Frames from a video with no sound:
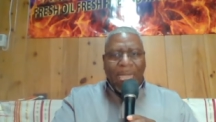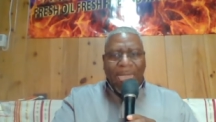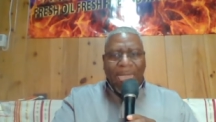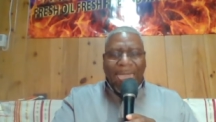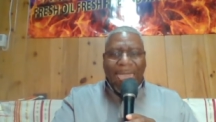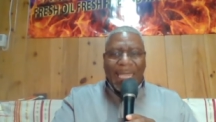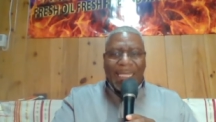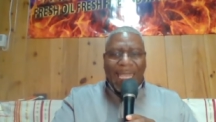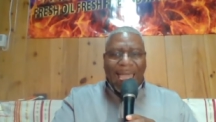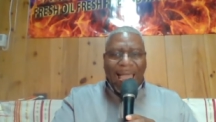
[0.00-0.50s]

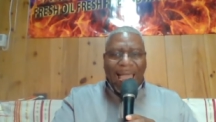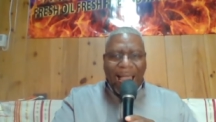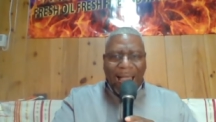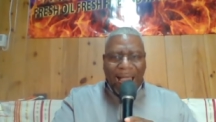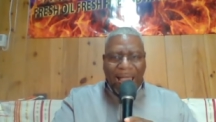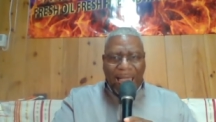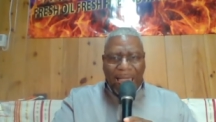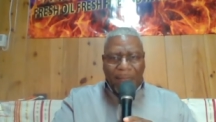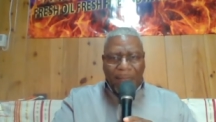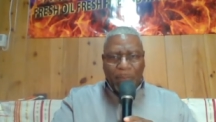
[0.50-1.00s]
and
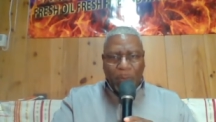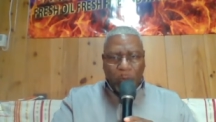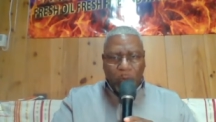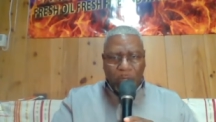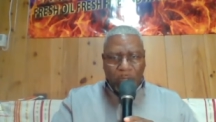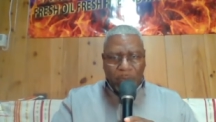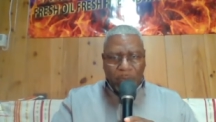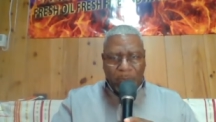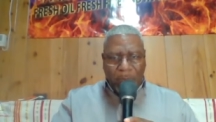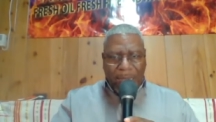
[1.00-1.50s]
I
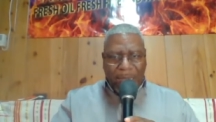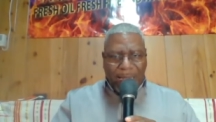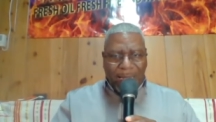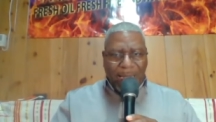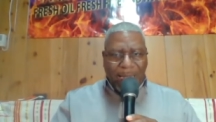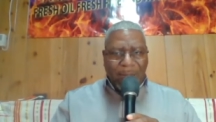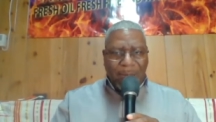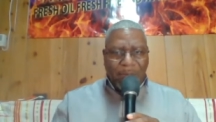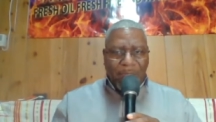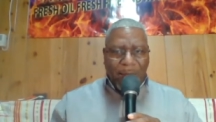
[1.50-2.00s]
will
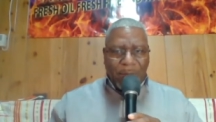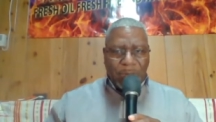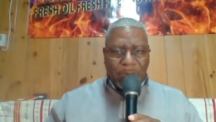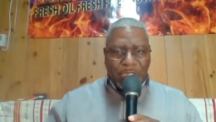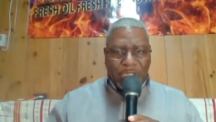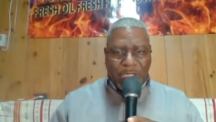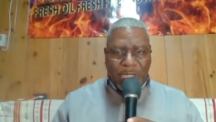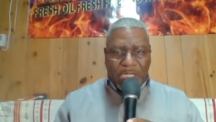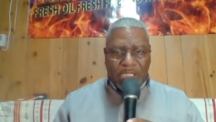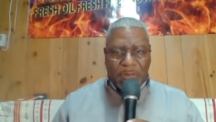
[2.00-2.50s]
make thou
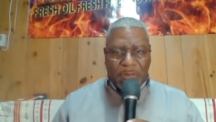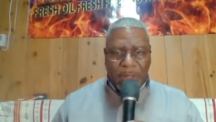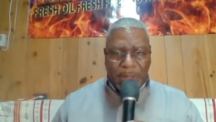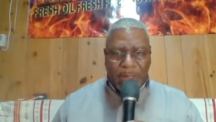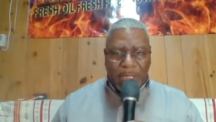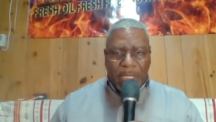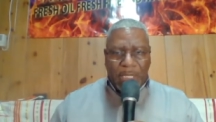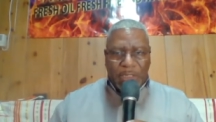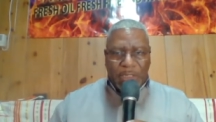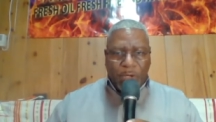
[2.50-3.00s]

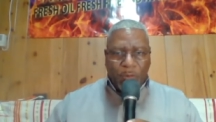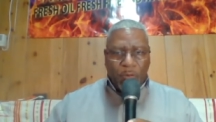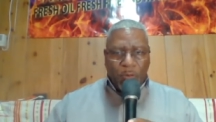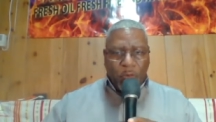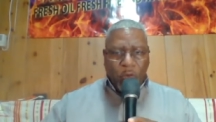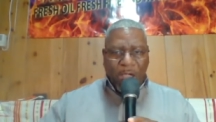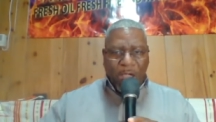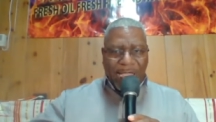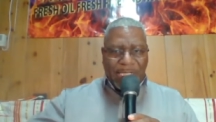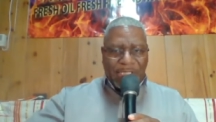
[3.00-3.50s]
judgment to
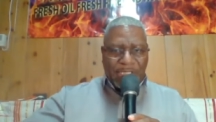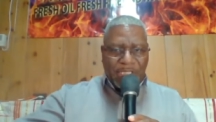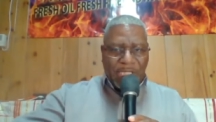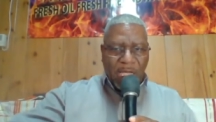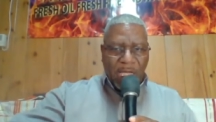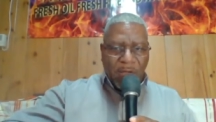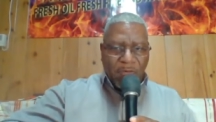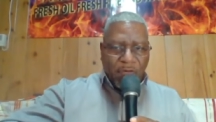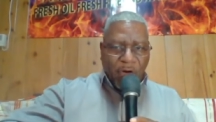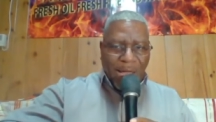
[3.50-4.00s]

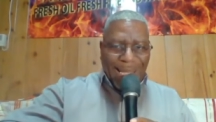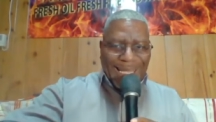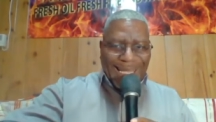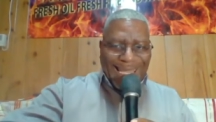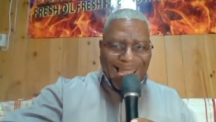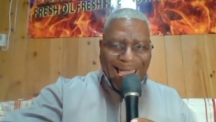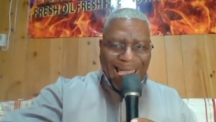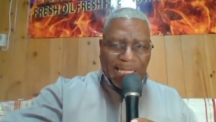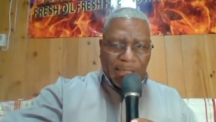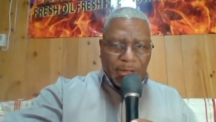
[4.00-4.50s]
rest for
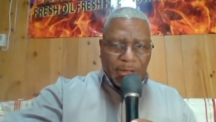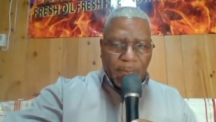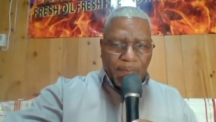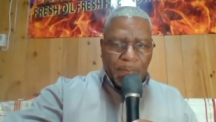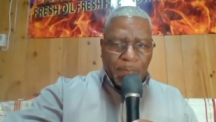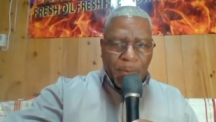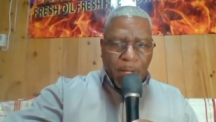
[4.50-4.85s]
light